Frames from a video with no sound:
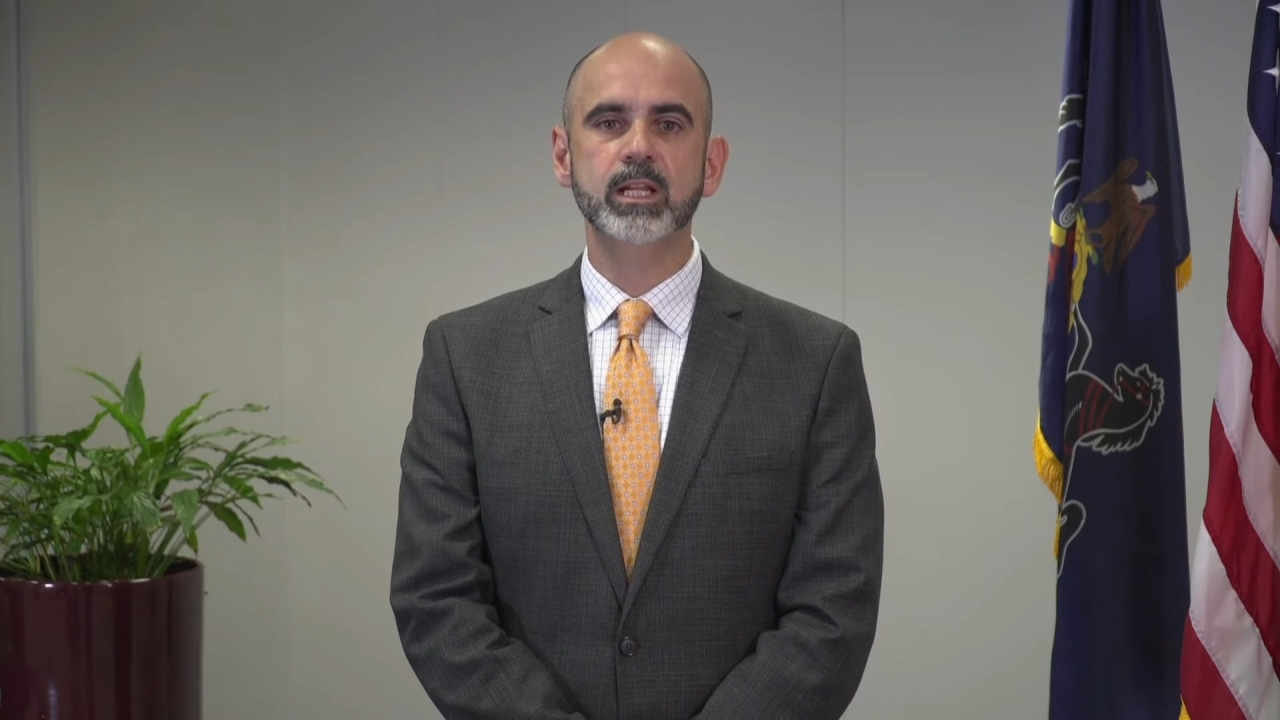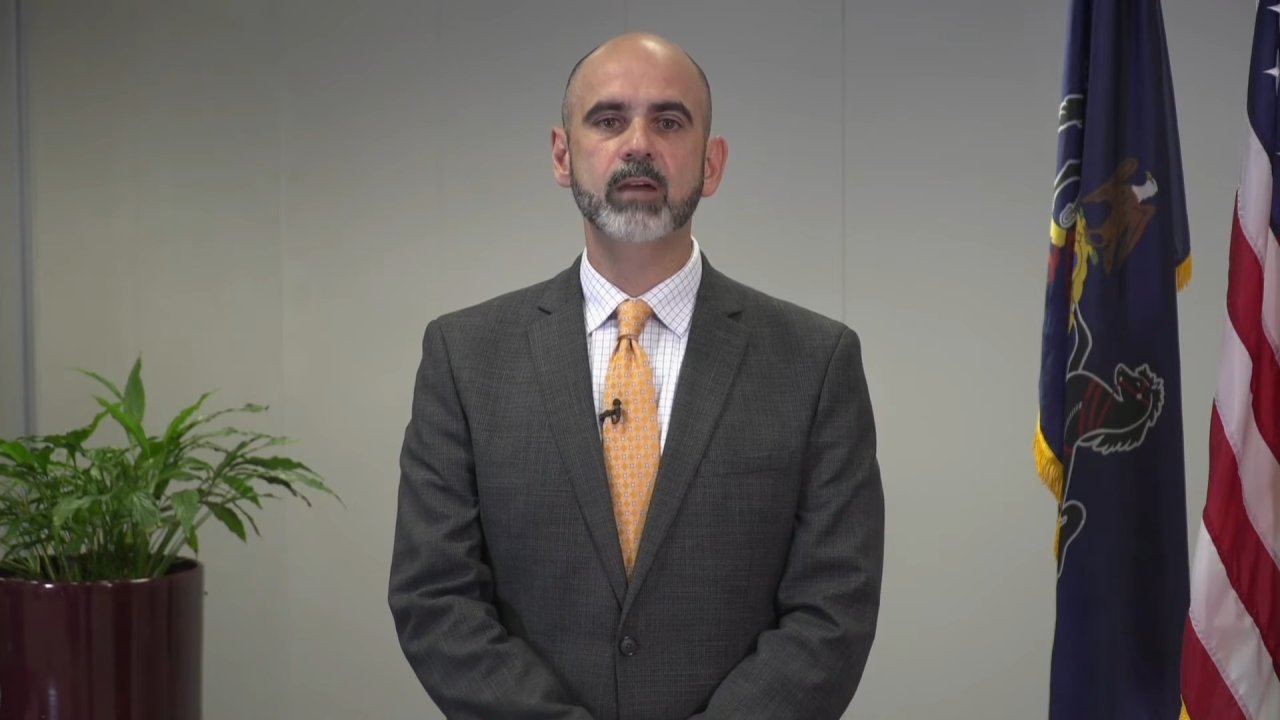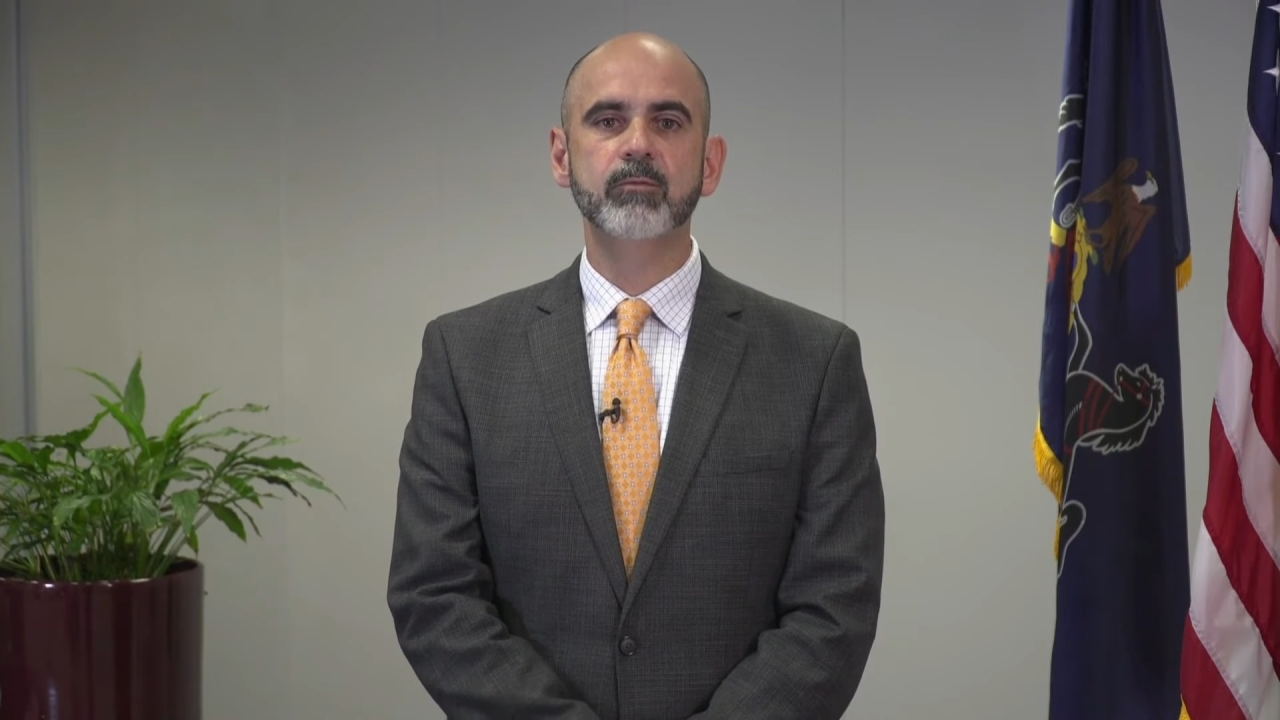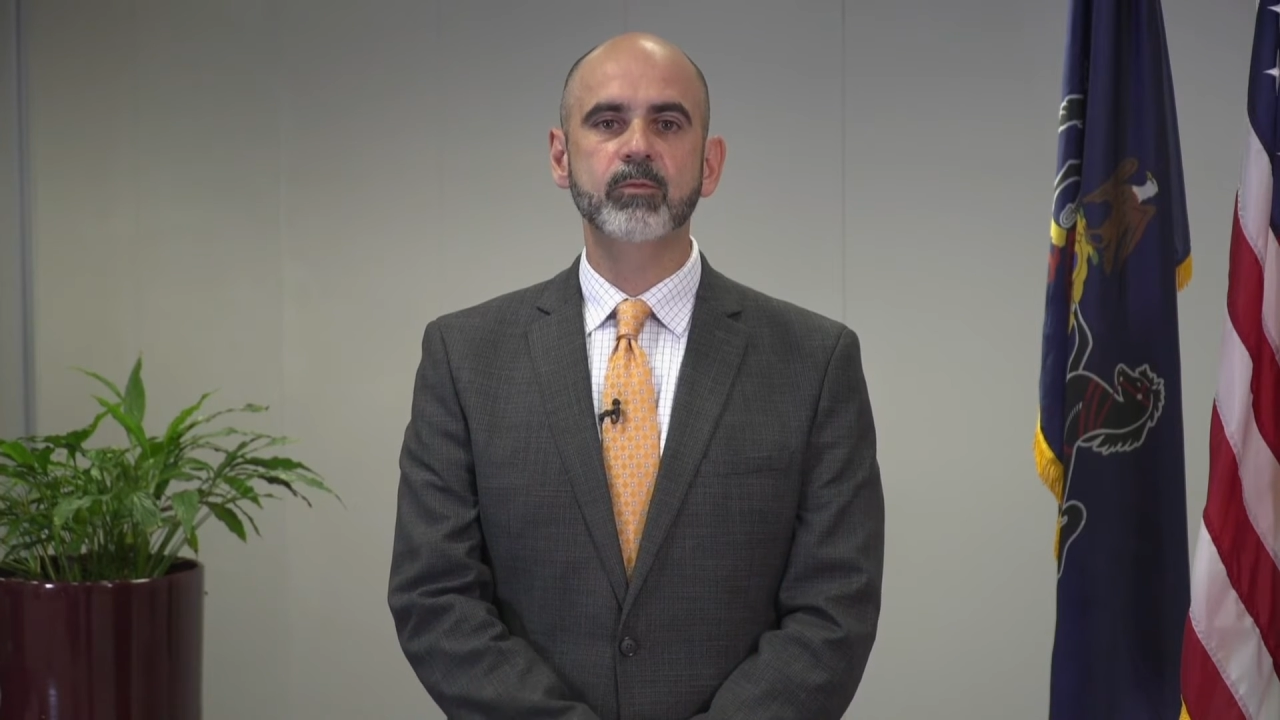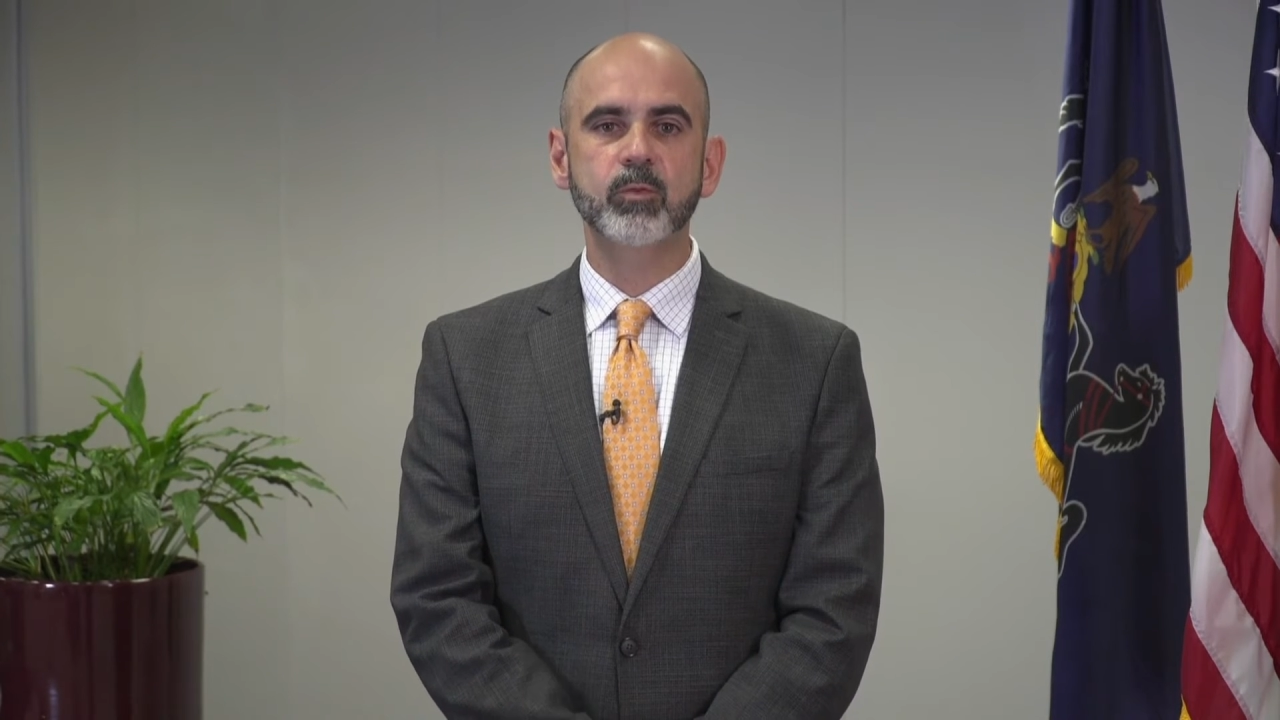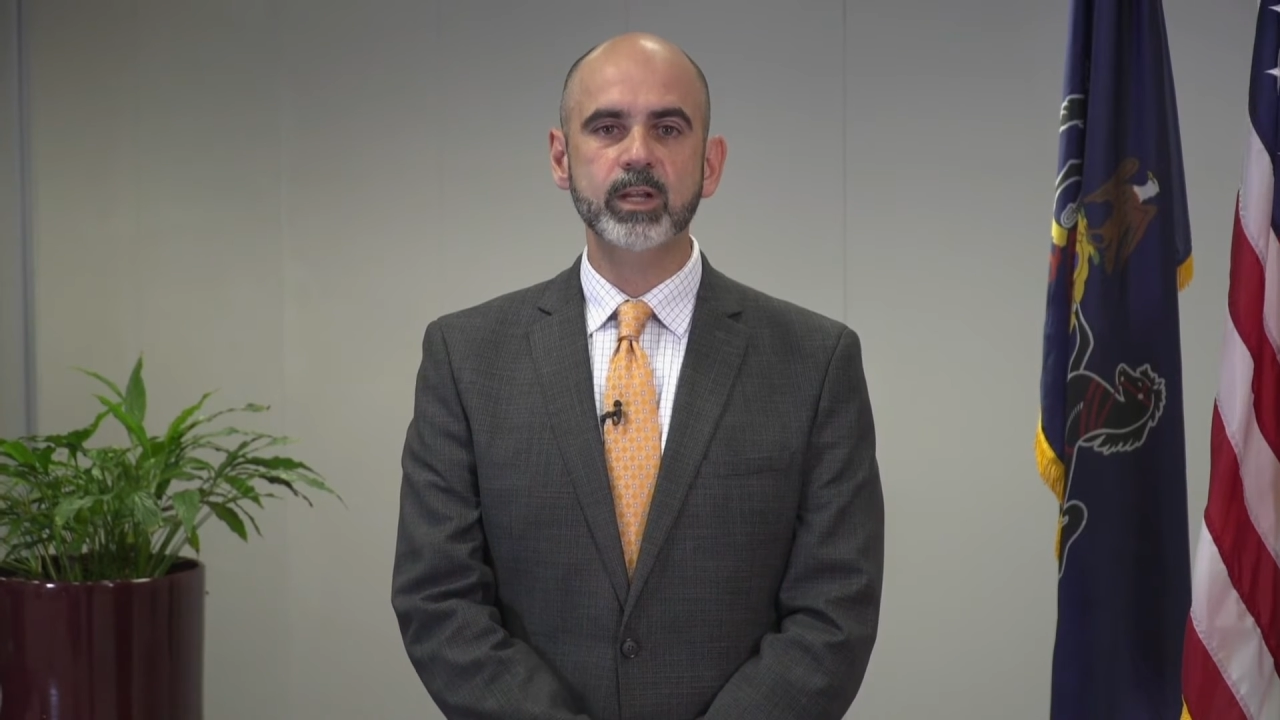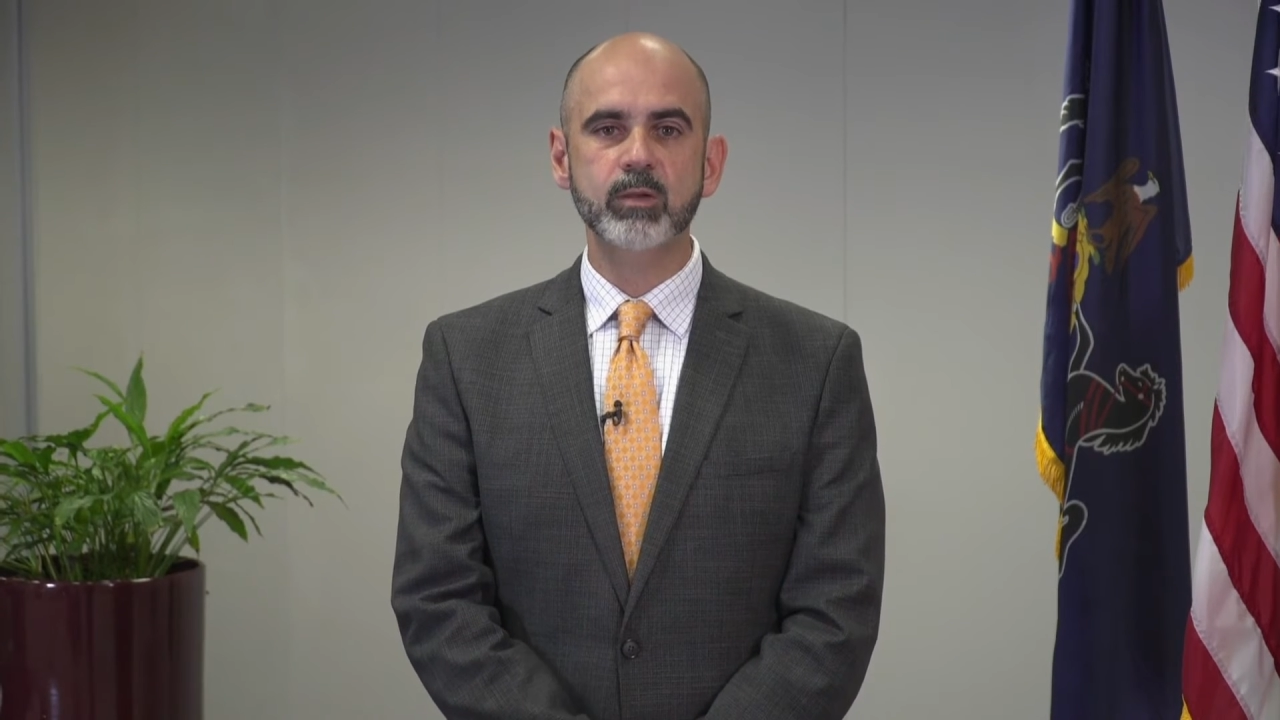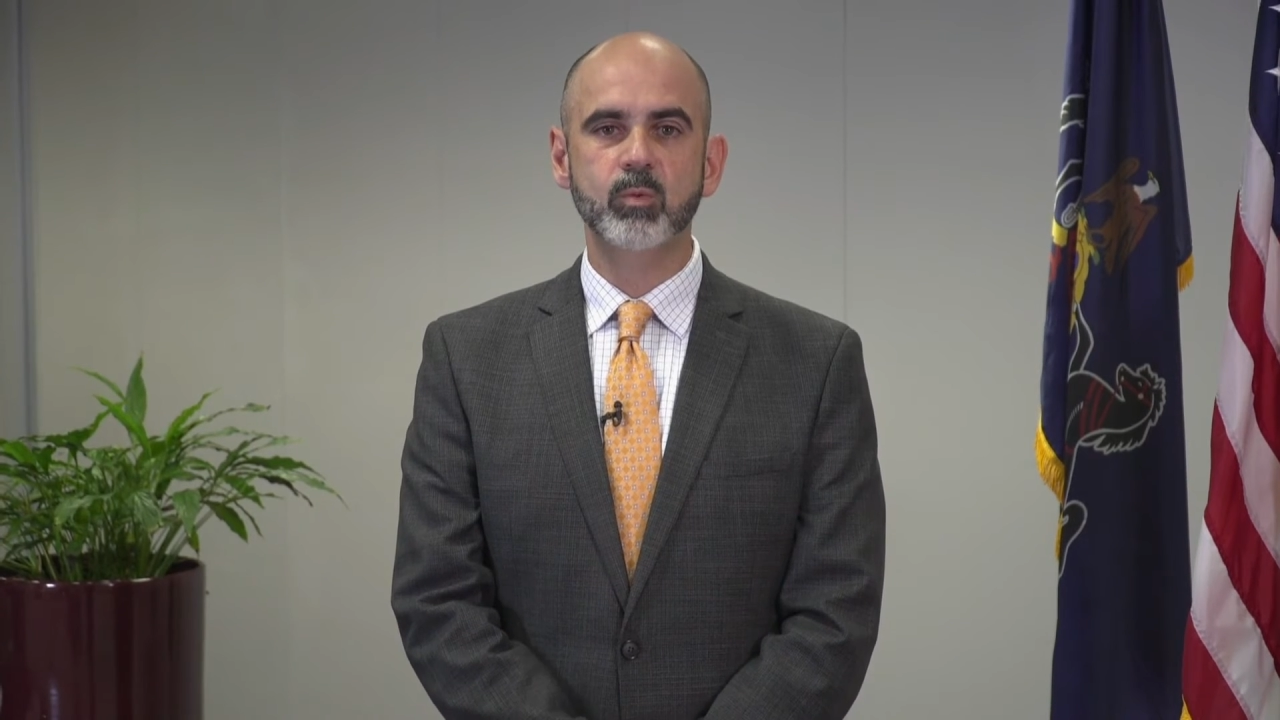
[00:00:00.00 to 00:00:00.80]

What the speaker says: a free